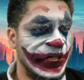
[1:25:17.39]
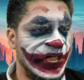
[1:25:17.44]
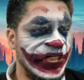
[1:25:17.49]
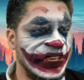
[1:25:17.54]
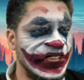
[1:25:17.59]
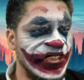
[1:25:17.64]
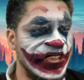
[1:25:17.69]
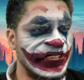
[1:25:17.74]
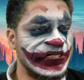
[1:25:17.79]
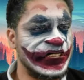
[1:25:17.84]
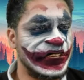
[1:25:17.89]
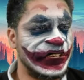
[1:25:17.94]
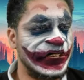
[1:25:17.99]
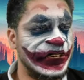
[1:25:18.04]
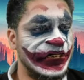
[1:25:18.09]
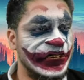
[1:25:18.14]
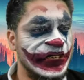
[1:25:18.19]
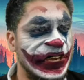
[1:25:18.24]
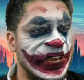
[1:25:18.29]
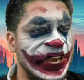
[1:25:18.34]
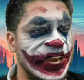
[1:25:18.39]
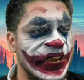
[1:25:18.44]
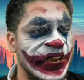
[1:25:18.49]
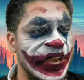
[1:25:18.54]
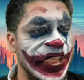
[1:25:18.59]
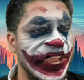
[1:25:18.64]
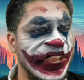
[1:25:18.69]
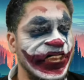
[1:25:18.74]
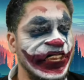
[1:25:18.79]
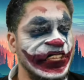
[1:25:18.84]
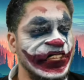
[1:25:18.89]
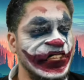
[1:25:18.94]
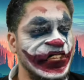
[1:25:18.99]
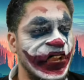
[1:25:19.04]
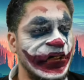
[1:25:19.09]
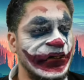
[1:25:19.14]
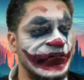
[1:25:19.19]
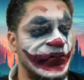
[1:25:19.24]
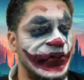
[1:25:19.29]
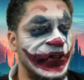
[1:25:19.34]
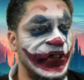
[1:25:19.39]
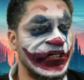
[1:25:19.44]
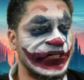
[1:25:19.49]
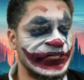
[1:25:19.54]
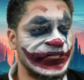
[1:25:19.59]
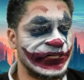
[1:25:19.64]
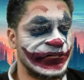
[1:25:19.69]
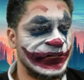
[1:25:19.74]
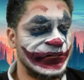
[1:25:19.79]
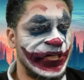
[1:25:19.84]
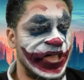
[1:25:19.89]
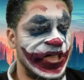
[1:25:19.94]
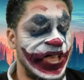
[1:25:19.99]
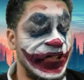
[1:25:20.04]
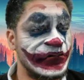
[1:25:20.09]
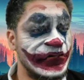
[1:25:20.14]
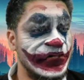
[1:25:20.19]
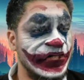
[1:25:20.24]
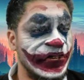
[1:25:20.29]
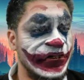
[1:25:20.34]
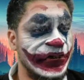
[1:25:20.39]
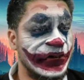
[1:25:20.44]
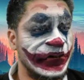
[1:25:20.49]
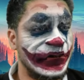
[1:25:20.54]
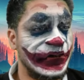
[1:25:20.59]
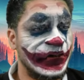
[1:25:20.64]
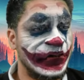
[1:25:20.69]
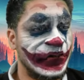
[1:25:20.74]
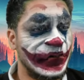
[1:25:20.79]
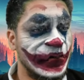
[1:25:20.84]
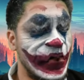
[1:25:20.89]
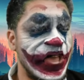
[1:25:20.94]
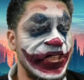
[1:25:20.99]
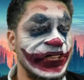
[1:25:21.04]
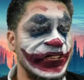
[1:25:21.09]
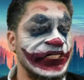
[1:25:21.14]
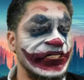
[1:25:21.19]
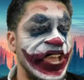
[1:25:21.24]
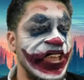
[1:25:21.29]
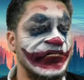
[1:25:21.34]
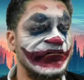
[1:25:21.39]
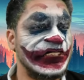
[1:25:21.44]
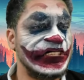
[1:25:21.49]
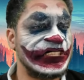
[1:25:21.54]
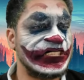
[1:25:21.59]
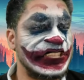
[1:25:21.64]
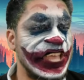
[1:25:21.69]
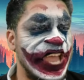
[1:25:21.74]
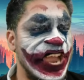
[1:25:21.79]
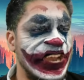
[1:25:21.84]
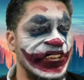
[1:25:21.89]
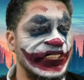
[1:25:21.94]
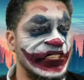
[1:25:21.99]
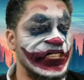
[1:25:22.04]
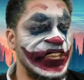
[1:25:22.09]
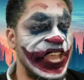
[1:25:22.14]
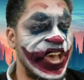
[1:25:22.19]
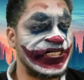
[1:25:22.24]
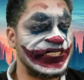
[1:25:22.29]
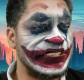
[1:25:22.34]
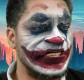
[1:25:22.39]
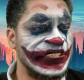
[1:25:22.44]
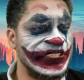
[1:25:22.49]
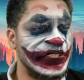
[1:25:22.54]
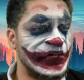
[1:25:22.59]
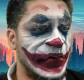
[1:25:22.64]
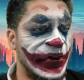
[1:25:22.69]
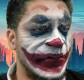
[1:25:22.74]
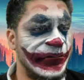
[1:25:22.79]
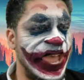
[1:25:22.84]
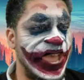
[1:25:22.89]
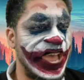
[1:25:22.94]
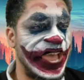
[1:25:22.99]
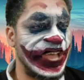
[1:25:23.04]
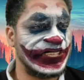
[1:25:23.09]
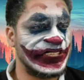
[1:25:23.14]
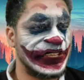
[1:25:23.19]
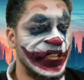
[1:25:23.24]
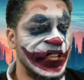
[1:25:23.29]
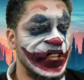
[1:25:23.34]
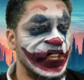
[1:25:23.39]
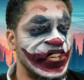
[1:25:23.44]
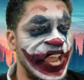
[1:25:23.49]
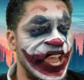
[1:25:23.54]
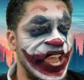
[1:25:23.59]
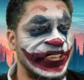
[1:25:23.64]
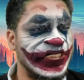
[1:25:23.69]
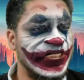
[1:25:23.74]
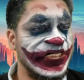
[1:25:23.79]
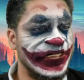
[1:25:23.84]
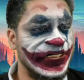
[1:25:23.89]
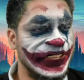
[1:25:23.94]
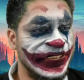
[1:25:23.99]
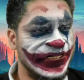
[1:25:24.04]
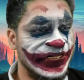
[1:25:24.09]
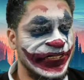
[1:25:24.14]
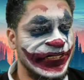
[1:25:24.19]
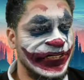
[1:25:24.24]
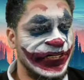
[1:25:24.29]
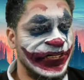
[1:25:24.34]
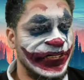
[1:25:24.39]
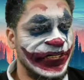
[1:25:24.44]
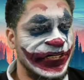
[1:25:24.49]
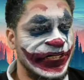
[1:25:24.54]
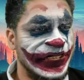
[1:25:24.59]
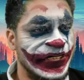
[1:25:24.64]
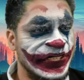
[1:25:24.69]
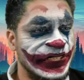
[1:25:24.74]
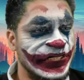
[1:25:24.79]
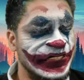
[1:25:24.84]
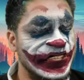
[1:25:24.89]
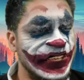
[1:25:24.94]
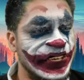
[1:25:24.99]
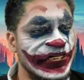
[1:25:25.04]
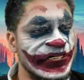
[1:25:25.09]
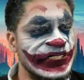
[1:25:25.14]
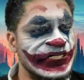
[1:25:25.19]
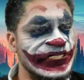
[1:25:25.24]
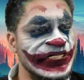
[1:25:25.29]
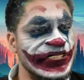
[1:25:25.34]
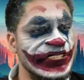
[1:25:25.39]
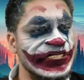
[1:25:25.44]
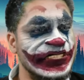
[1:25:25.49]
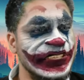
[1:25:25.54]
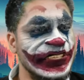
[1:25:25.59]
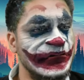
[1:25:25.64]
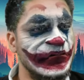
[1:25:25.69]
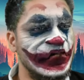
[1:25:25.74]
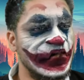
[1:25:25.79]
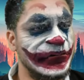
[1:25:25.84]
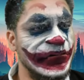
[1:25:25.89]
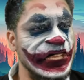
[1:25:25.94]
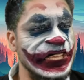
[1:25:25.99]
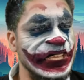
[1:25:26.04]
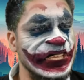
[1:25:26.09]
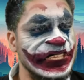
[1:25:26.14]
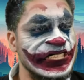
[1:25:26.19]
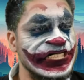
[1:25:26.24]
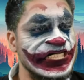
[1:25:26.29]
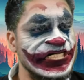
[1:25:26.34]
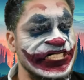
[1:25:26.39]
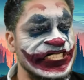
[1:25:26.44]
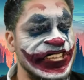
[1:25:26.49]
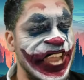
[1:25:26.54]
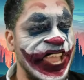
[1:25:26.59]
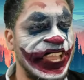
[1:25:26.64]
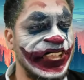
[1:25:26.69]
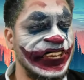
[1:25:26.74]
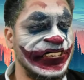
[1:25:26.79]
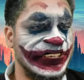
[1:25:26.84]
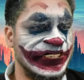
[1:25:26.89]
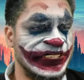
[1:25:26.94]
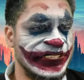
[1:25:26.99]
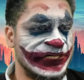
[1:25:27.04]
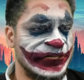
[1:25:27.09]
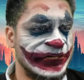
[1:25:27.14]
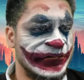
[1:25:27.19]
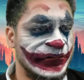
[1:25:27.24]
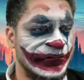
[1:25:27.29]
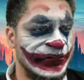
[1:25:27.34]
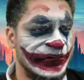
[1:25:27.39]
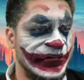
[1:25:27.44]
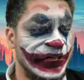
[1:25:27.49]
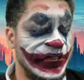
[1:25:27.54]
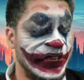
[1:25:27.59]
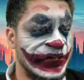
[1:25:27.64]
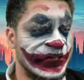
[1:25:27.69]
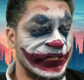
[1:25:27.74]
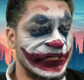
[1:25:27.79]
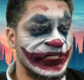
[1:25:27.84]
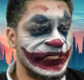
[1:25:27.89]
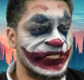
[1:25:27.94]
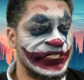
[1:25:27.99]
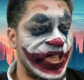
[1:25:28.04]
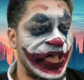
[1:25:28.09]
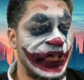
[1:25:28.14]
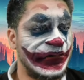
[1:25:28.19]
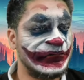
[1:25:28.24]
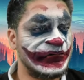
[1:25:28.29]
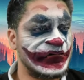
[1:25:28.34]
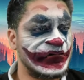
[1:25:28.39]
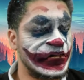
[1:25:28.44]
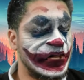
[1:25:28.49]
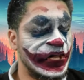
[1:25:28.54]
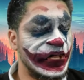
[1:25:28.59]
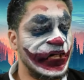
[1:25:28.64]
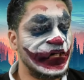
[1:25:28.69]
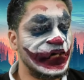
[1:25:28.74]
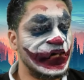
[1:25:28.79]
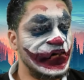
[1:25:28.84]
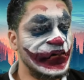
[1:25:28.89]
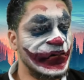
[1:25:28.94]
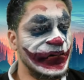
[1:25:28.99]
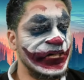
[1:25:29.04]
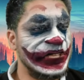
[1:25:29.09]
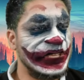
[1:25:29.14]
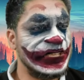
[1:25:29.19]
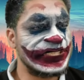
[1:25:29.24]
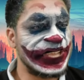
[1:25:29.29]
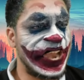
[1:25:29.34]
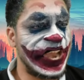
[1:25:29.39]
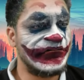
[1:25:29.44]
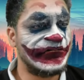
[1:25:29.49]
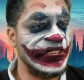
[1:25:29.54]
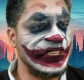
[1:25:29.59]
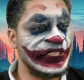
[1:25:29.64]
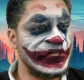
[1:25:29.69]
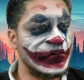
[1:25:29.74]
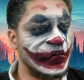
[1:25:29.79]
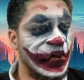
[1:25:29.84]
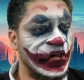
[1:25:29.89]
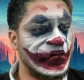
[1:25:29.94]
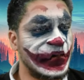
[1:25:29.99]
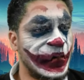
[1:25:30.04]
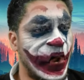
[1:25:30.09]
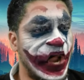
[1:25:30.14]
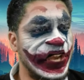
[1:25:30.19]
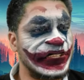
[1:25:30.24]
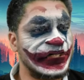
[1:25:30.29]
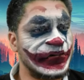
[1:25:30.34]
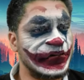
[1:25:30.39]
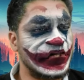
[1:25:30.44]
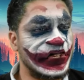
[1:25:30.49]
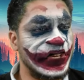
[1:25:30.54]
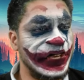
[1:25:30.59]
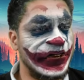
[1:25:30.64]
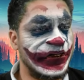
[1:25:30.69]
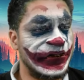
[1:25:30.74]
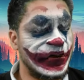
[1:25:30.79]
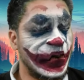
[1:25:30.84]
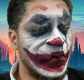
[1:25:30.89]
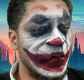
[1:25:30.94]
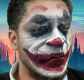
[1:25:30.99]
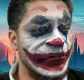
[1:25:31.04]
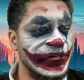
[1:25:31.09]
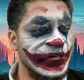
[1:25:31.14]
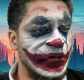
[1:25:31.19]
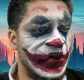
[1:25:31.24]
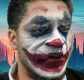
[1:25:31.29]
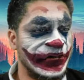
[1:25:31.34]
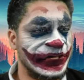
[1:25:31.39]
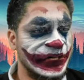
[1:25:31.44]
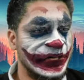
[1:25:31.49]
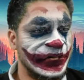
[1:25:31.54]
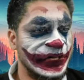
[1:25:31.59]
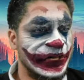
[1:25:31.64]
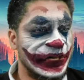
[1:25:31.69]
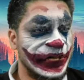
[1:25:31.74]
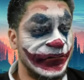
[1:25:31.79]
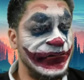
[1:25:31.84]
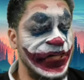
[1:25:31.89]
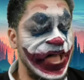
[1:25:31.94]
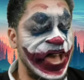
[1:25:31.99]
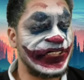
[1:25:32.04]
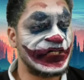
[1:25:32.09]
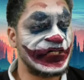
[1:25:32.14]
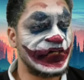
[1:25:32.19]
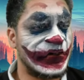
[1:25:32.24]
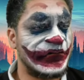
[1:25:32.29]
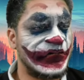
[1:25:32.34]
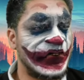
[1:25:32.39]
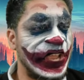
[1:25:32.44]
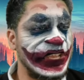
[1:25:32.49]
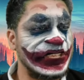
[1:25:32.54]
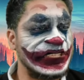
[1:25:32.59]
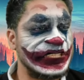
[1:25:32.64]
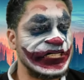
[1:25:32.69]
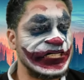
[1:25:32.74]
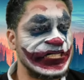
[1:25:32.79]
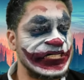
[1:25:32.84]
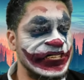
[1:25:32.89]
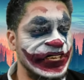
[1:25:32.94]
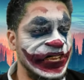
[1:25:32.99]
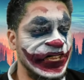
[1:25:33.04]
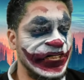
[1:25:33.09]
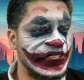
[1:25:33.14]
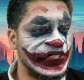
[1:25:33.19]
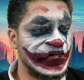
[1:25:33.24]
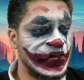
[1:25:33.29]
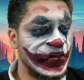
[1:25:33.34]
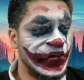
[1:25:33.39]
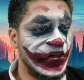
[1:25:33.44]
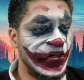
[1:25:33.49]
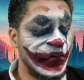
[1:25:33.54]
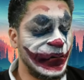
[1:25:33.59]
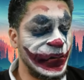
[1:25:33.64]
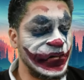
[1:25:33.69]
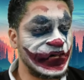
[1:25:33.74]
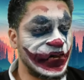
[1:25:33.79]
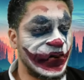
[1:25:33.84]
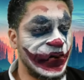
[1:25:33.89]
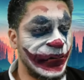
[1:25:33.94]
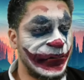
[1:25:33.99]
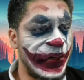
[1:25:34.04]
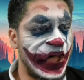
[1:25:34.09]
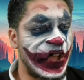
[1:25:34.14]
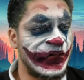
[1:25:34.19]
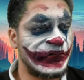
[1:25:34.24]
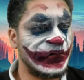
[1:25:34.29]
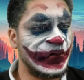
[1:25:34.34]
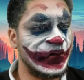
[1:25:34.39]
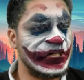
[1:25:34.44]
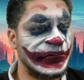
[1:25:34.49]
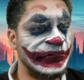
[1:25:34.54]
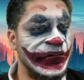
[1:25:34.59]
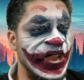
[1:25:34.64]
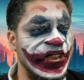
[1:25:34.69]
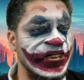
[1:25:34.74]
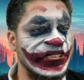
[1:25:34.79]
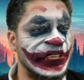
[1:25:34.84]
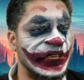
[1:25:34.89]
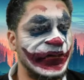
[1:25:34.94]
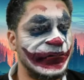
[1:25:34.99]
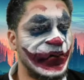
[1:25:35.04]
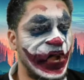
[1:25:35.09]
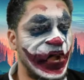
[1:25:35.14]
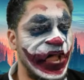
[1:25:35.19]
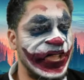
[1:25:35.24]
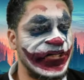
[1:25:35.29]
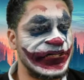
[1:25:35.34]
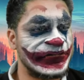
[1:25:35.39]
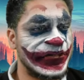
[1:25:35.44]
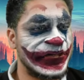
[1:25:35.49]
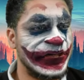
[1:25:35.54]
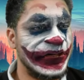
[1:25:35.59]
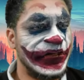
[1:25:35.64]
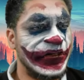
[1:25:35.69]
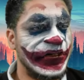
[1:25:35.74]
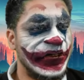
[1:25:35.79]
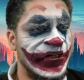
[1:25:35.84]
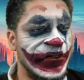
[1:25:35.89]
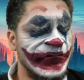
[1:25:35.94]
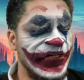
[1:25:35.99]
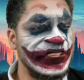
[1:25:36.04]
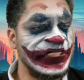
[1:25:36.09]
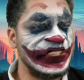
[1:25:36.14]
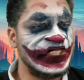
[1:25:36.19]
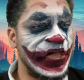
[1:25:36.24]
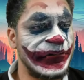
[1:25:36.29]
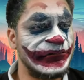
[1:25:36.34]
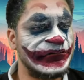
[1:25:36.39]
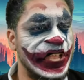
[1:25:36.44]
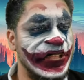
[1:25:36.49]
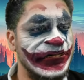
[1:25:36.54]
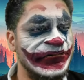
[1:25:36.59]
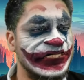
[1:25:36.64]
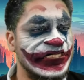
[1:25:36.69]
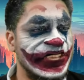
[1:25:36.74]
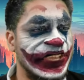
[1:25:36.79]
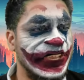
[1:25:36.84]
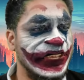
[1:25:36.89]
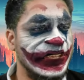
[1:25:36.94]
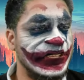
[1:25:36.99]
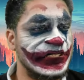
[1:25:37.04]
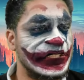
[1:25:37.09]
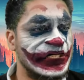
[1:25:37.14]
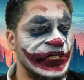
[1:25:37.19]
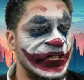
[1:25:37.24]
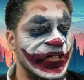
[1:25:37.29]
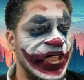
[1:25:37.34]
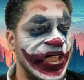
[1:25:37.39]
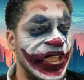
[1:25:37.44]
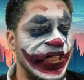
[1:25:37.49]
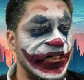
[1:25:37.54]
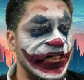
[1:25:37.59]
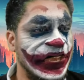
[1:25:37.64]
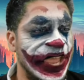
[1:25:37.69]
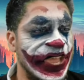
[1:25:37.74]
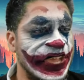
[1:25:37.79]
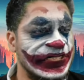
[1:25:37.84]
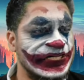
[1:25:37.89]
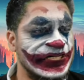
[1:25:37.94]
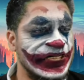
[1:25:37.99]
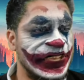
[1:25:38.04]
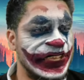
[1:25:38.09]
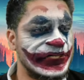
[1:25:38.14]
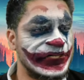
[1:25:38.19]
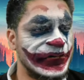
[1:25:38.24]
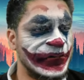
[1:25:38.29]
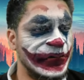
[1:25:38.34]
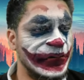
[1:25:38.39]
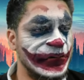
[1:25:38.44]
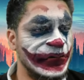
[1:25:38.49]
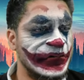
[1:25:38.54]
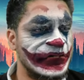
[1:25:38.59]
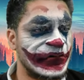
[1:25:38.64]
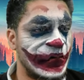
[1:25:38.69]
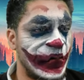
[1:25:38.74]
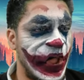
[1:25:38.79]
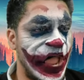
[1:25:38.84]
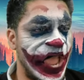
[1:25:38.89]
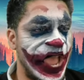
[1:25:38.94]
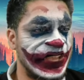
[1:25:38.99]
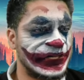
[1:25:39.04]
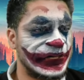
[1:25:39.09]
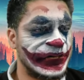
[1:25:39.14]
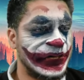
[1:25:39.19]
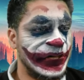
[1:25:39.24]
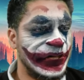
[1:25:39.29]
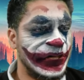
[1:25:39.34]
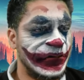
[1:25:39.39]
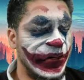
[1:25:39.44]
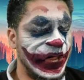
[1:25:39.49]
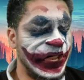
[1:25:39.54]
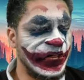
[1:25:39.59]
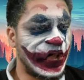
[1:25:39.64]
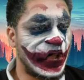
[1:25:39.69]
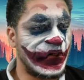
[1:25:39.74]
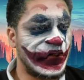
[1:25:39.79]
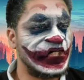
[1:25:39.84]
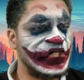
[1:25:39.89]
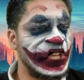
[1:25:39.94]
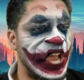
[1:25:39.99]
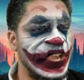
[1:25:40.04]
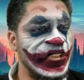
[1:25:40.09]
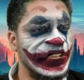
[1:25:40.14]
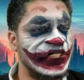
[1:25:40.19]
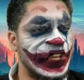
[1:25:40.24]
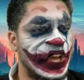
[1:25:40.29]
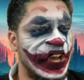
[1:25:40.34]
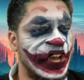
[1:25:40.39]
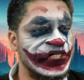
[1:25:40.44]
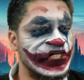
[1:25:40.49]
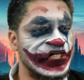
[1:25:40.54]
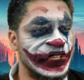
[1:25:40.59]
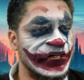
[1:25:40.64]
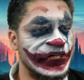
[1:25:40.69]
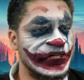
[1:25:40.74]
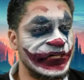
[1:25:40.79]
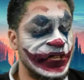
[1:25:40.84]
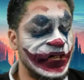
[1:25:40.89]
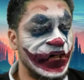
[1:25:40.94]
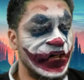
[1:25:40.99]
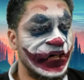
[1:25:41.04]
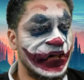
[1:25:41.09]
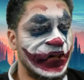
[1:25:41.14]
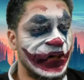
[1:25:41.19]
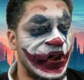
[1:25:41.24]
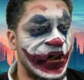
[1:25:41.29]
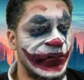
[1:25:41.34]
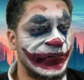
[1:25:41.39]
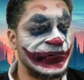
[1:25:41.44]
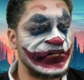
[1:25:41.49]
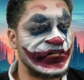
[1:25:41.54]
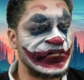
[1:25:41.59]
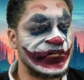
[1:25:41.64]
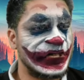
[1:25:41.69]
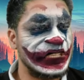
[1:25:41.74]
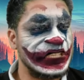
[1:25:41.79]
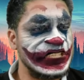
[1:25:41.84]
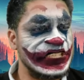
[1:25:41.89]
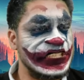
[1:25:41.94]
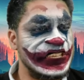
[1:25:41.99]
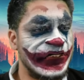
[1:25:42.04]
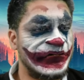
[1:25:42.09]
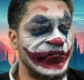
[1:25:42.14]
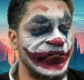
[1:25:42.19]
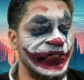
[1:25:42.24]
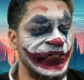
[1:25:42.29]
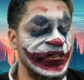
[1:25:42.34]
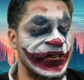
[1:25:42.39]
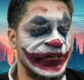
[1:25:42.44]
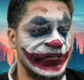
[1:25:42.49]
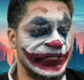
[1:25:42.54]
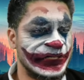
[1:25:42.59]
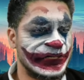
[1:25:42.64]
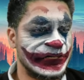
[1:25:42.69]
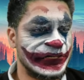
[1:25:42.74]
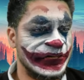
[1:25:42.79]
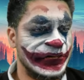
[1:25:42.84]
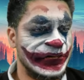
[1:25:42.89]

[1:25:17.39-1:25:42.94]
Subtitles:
In case there are any young folks out there who aren't convinced that the Nazis were bad, shockingly, there still seem to be stranglers. Here stumps Julius Avery's World War II thriller, Overlord, a blast of righteous rage in which a group of good American boys revenge themselves against an SS goon squad made of child torturers, corpse defilers,